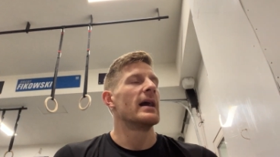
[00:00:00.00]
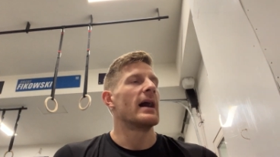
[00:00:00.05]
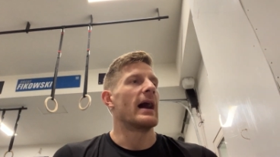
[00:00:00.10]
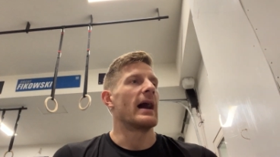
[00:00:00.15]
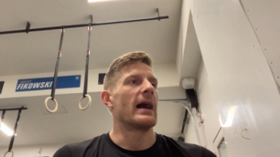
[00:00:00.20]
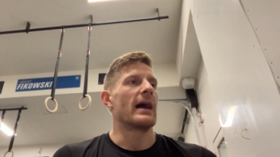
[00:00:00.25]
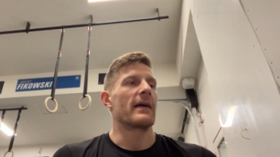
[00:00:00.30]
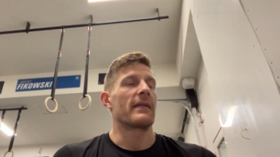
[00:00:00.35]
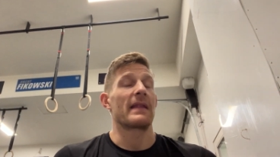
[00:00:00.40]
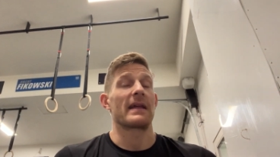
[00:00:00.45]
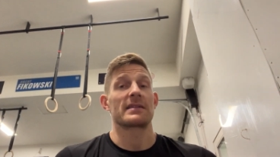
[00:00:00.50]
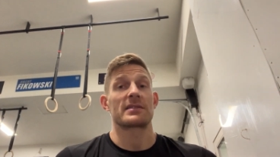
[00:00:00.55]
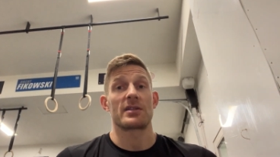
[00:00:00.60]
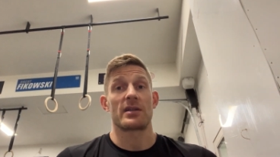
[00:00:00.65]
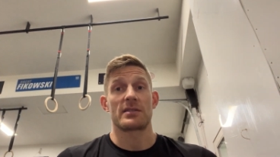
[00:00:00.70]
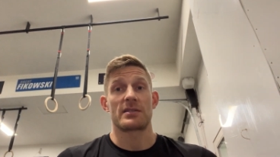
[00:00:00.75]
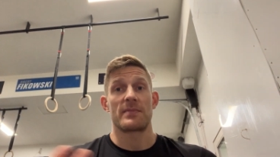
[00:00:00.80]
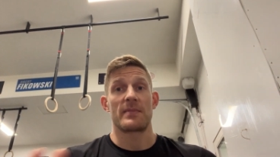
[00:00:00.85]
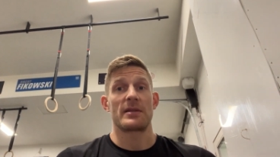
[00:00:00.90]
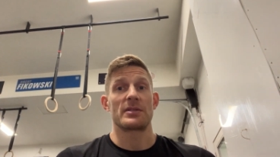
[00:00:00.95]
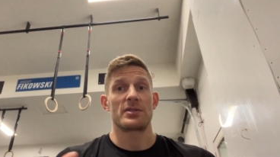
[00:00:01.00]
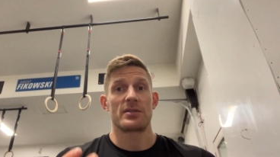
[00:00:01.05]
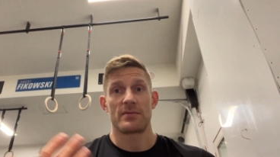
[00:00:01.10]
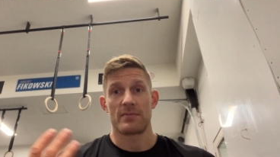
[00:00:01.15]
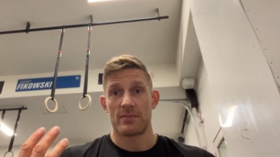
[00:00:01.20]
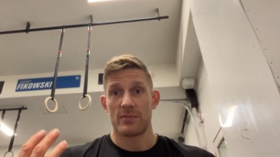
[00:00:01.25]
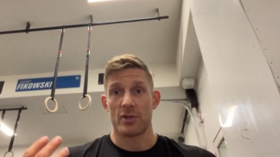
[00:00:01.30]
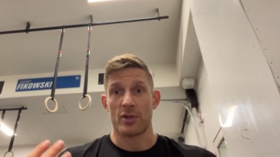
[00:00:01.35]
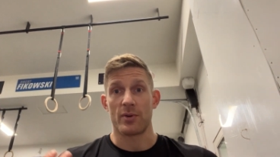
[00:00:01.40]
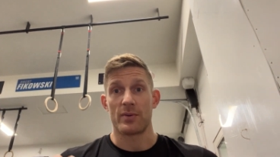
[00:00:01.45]
Uh, and that's not to mention
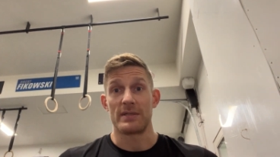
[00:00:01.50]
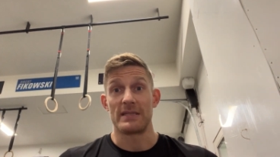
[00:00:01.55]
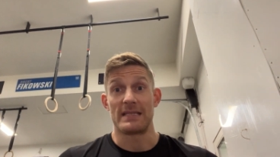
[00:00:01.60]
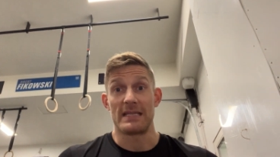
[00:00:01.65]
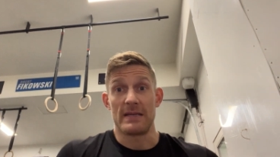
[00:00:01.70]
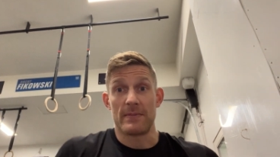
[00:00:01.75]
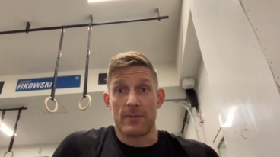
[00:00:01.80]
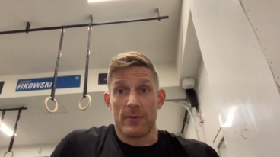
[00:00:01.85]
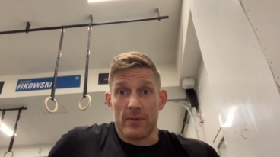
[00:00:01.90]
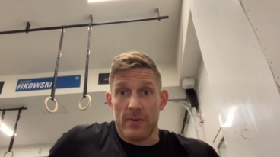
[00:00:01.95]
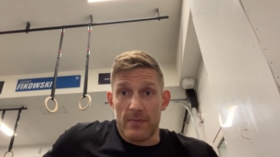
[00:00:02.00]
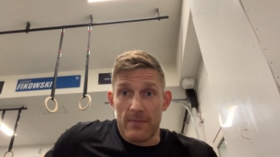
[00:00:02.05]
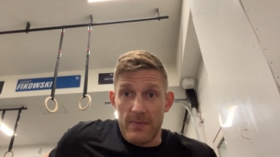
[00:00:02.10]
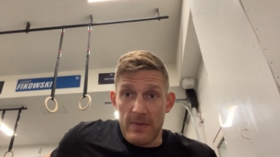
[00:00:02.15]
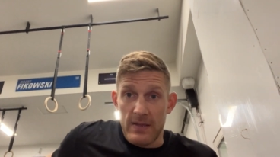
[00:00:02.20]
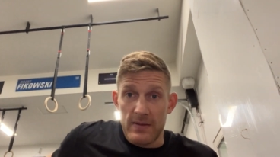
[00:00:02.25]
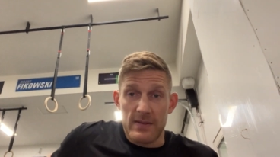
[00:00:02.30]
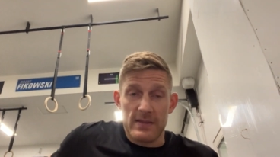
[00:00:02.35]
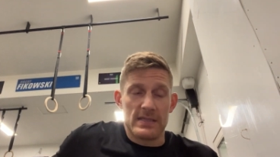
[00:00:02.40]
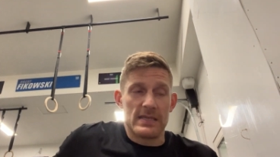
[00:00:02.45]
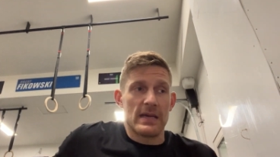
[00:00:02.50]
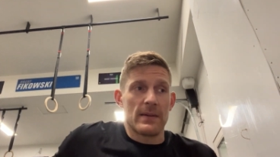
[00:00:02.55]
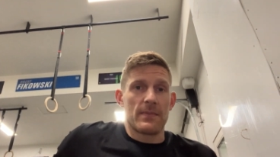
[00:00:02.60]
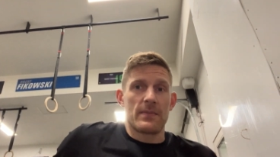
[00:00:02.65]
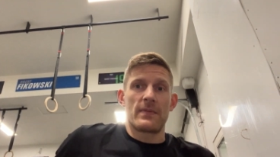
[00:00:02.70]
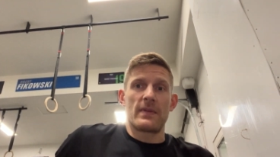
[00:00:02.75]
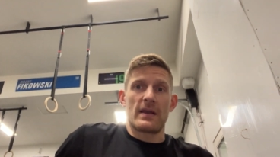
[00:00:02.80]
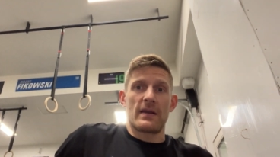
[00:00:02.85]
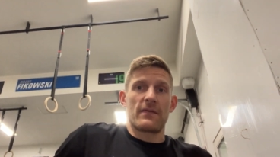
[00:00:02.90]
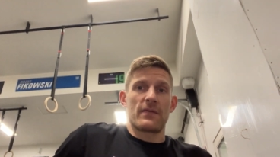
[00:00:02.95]
you're going deeper in the
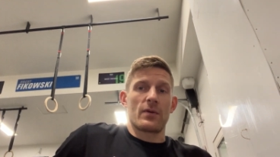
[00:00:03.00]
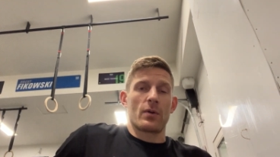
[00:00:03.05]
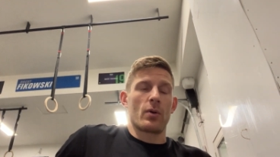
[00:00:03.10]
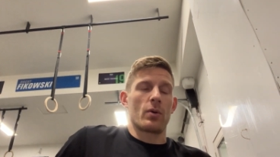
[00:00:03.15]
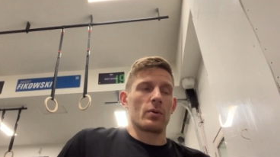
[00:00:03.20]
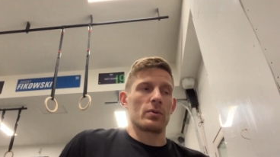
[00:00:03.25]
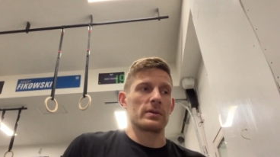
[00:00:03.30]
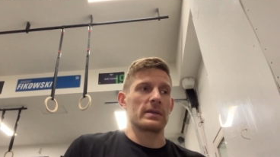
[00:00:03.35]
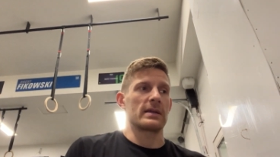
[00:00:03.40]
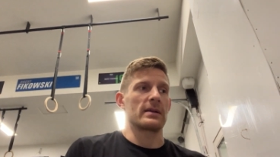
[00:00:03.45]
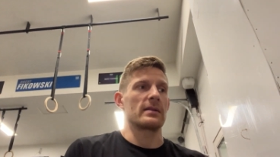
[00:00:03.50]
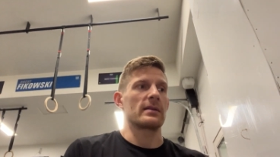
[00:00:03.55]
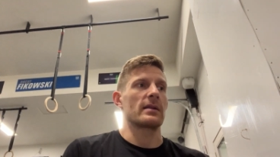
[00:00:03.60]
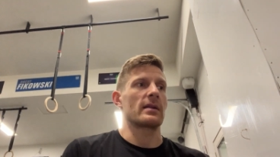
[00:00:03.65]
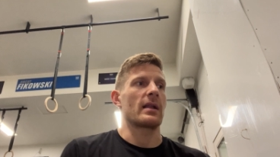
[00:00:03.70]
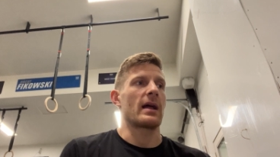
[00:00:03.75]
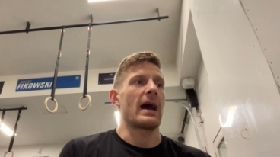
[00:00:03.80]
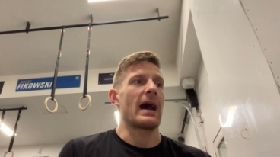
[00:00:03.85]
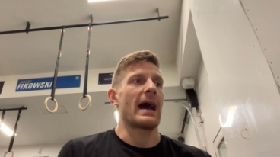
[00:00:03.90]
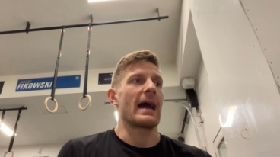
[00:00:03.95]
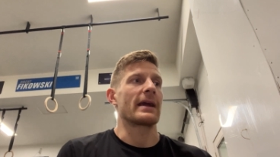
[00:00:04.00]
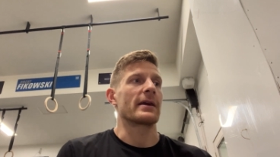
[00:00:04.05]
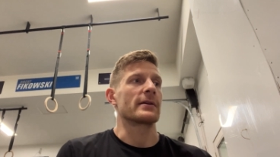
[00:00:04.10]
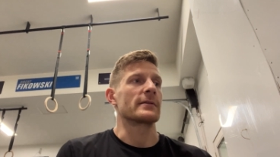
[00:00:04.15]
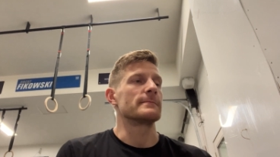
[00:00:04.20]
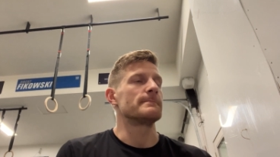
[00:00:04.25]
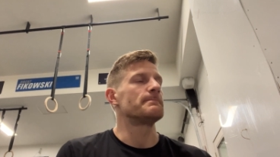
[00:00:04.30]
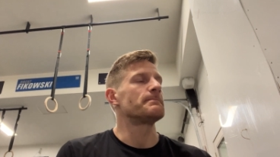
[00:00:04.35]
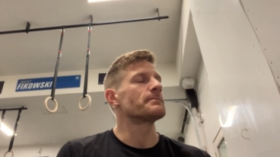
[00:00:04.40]
dip than if you're holding a little higher.